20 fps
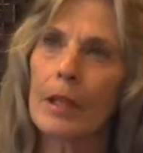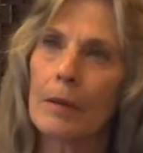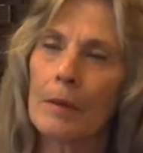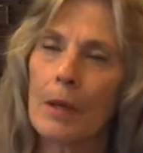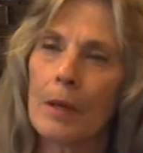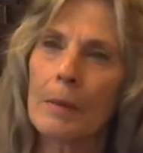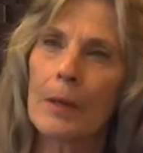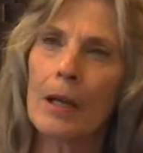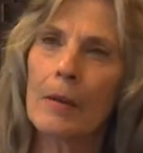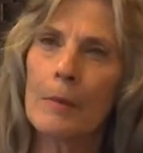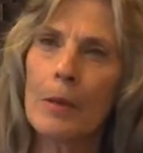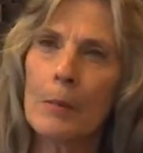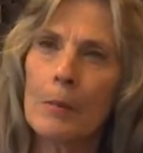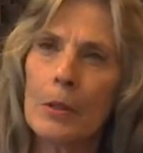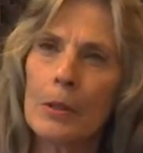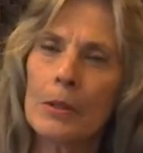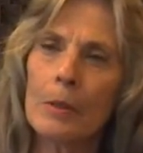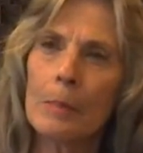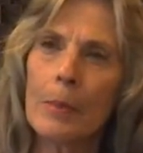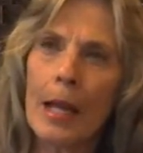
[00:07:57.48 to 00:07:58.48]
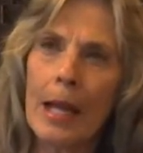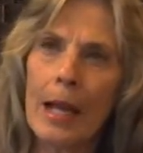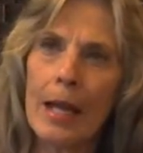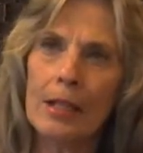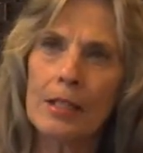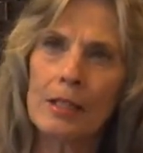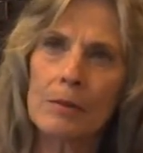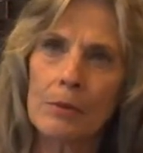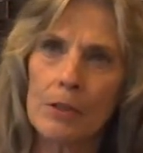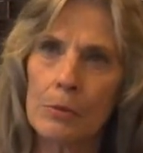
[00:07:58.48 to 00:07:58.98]
I mean, I remember in the
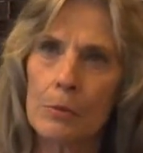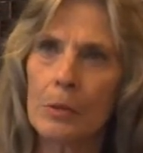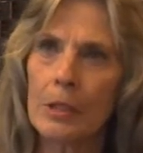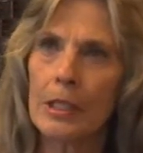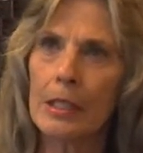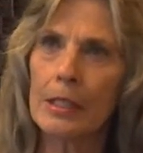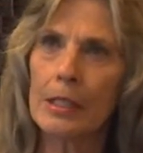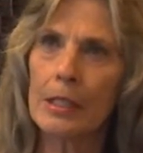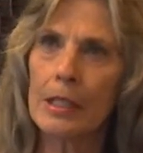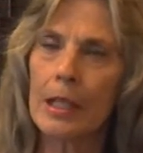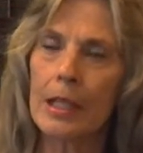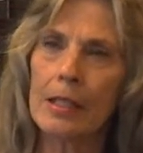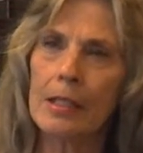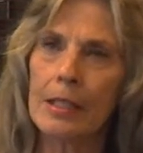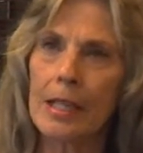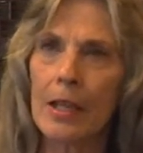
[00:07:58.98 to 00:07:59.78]
past it was really intense.